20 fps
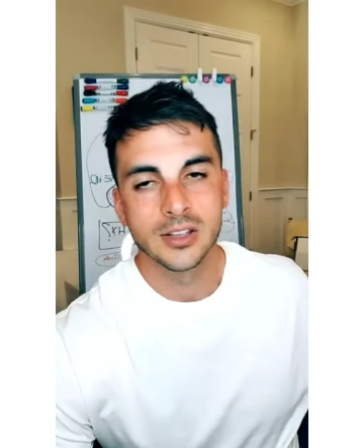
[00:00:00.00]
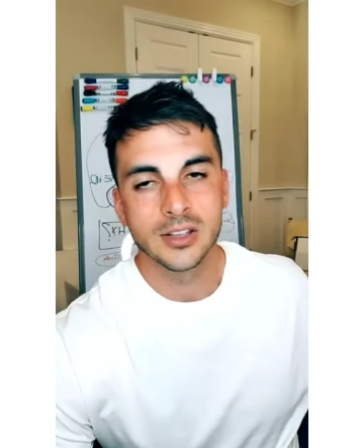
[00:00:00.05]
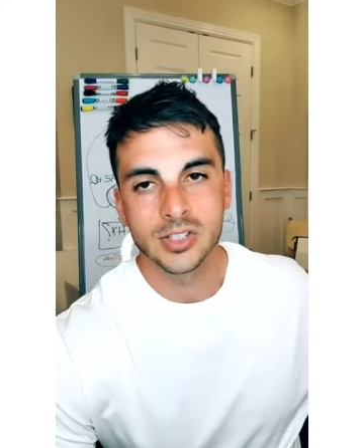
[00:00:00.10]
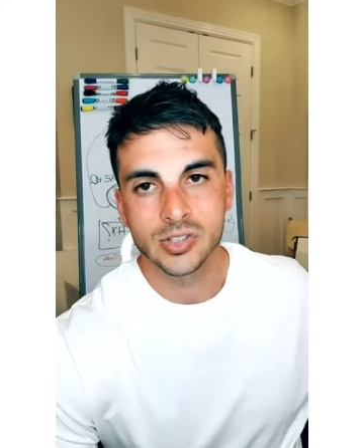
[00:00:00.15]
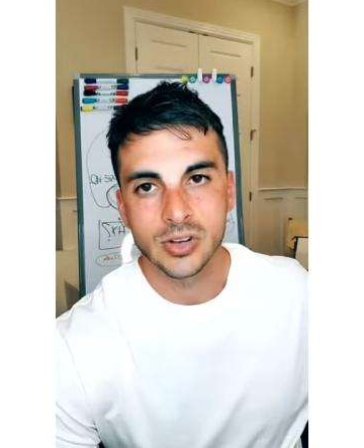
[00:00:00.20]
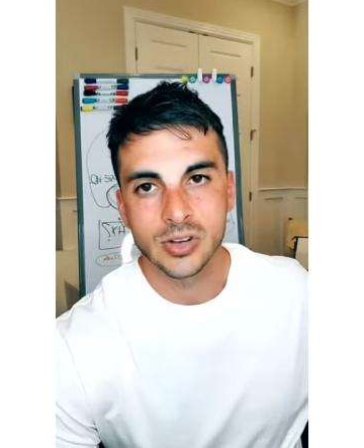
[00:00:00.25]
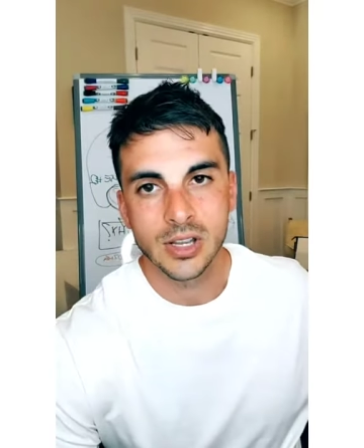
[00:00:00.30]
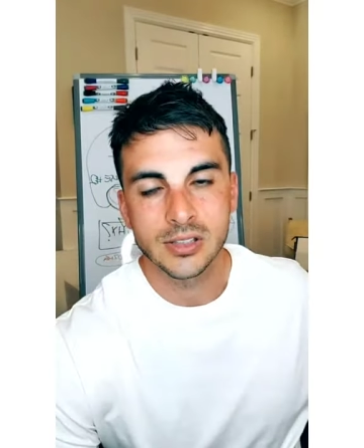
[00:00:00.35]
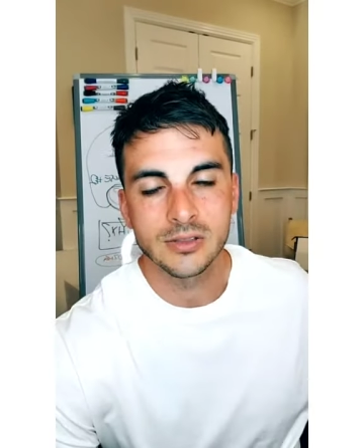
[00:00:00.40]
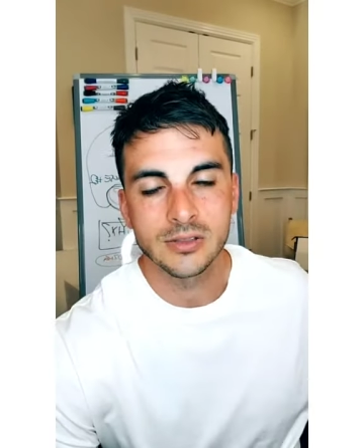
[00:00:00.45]

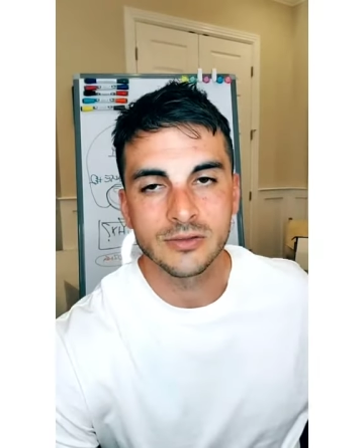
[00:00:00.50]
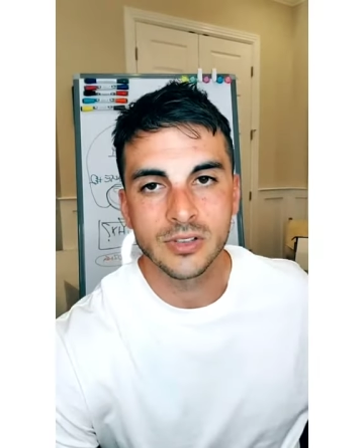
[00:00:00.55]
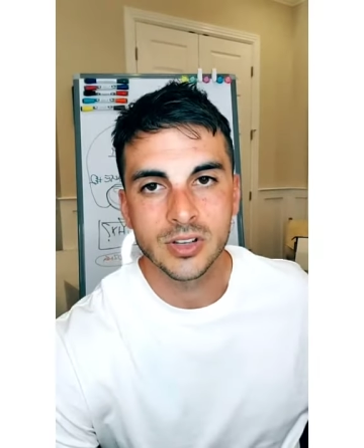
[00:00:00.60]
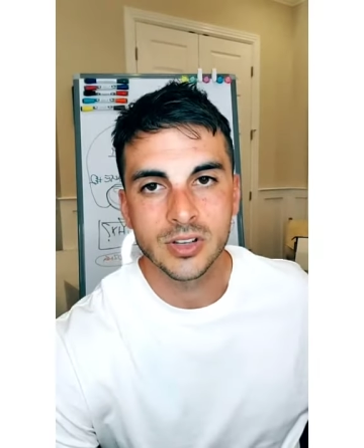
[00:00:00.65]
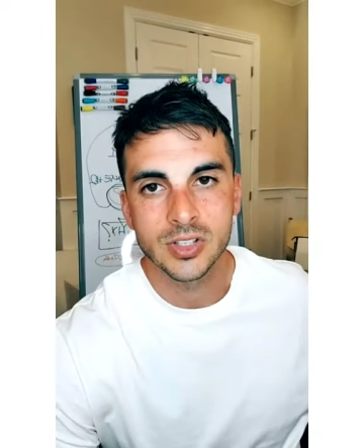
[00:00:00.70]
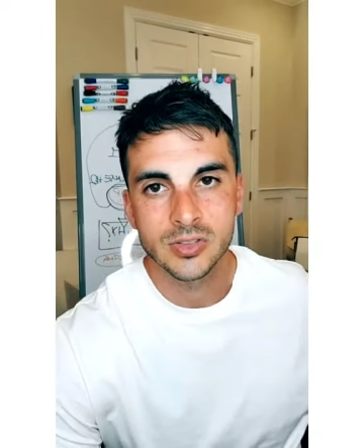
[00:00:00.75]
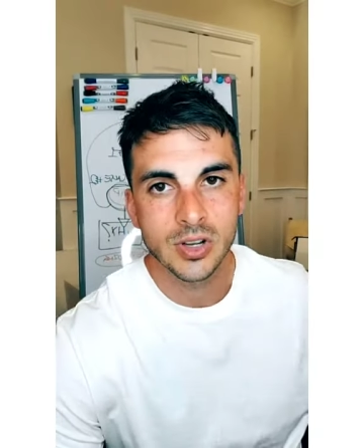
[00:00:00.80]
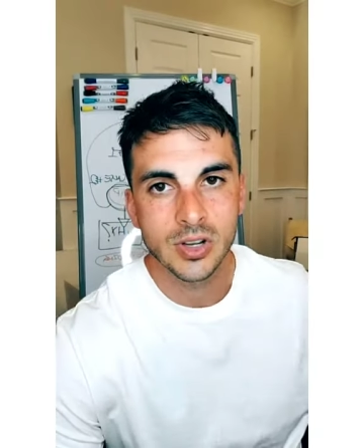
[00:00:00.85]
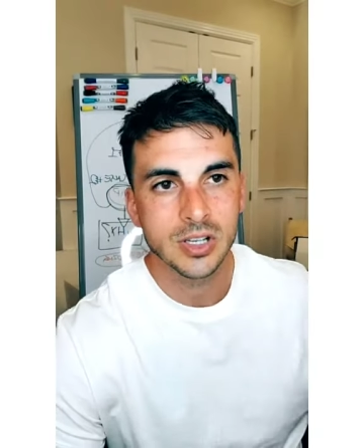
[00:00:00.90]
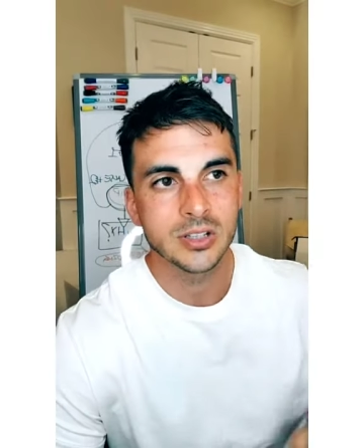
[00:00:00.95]
stress and
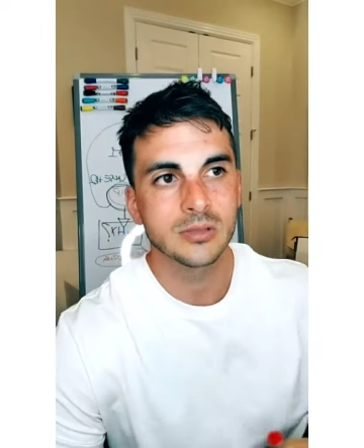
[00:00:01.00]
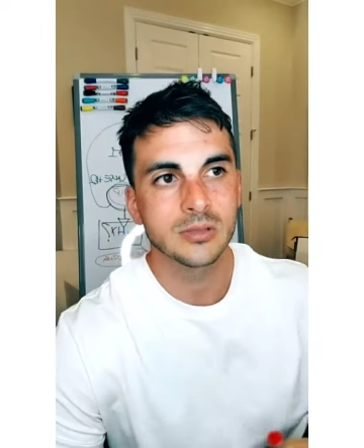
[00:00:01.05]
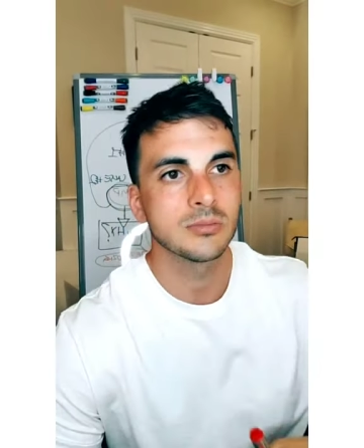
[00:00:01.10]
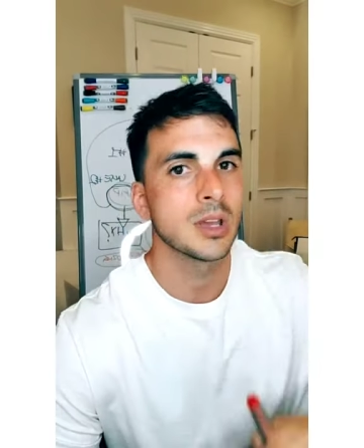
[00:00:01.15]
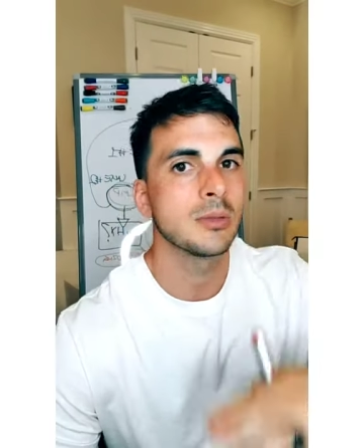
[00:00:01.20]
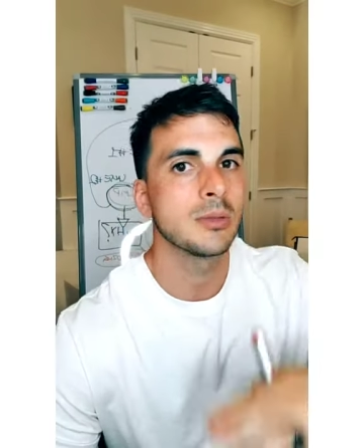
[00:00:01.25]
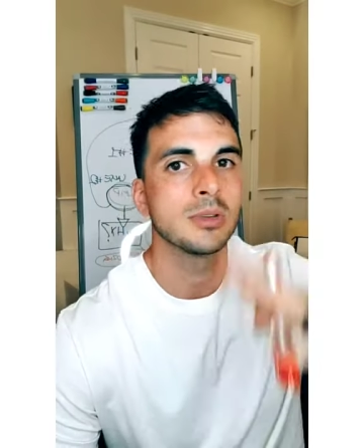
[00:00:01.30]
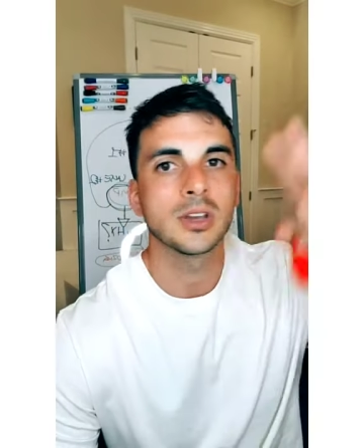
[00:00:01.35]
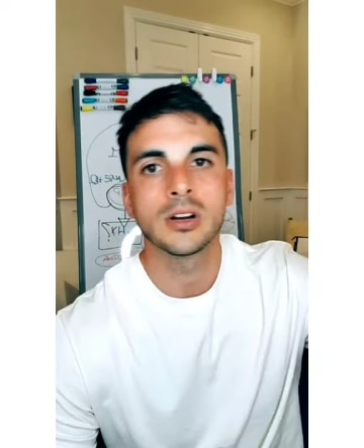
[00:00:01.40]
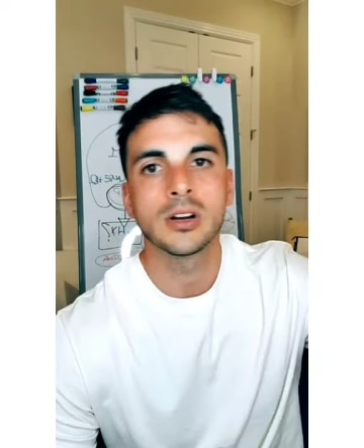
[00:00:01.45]
frustration
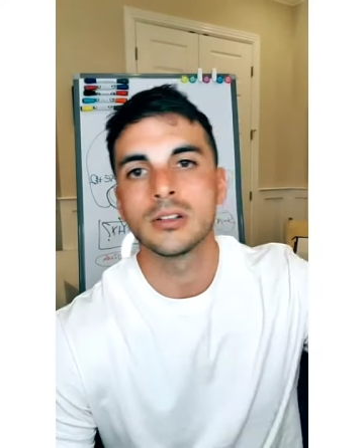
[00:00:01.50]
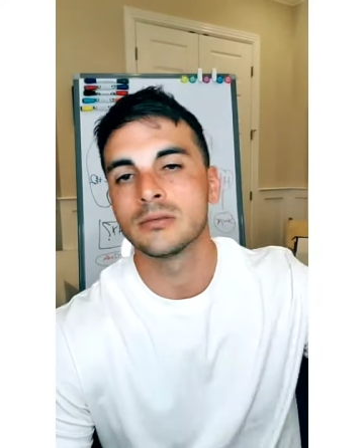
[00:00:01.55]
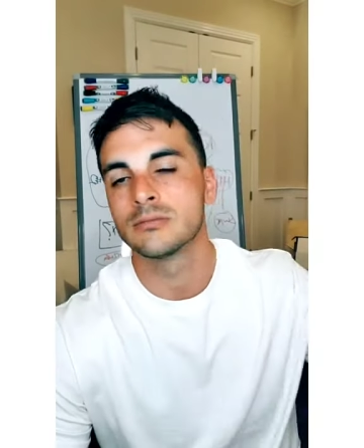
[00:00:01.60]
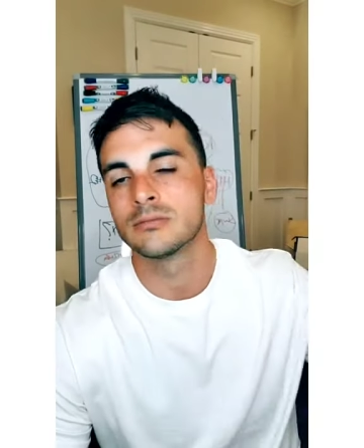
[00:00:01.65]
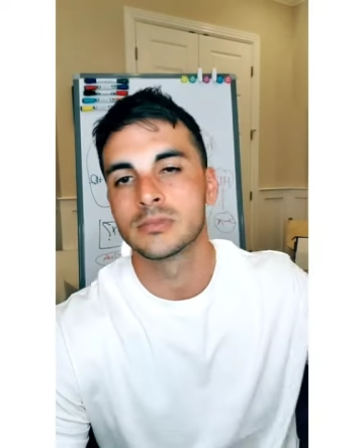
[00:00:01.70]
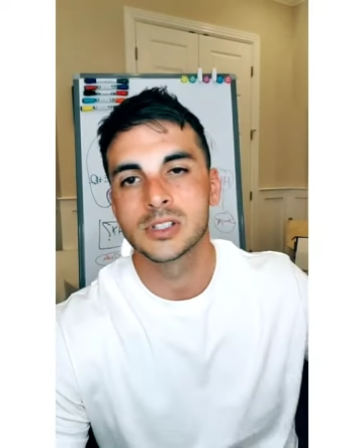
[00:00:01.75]
maybe on